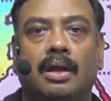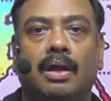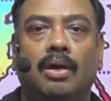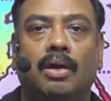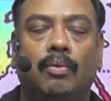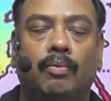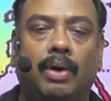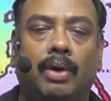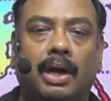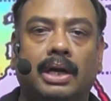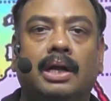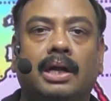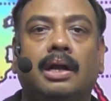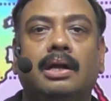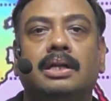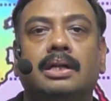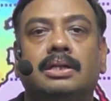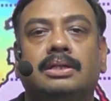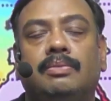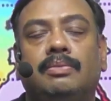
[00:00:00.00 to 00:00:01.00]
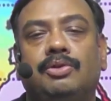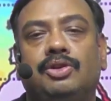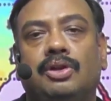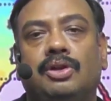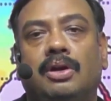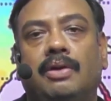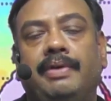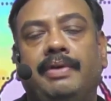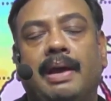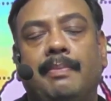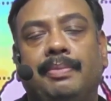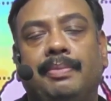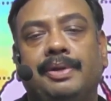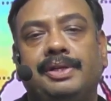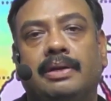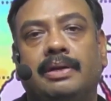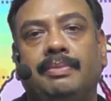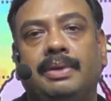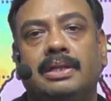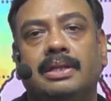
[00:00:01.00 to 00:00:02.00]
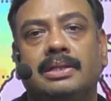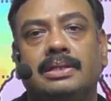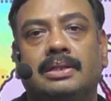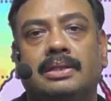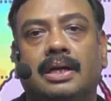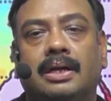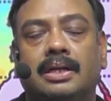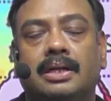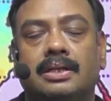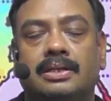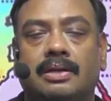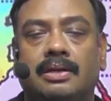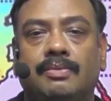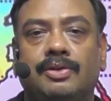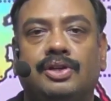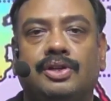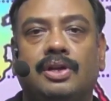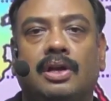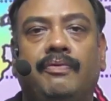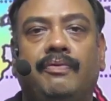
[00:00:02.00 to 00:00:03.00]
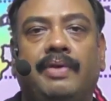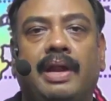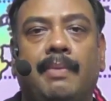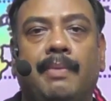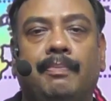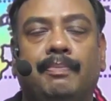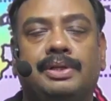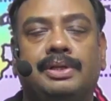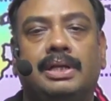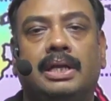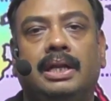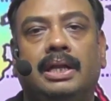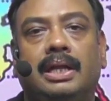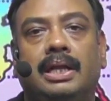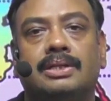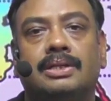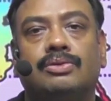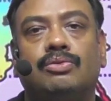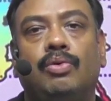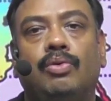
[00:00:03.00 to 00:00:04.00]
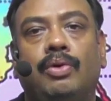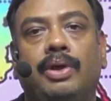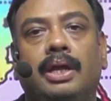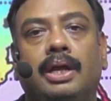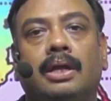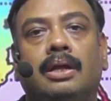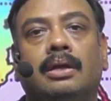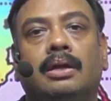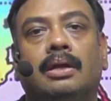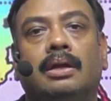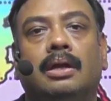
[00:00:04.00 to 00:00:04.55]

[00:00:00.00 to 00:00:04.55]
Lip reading: Vertical distribution of temperature means the distribution of temperature is going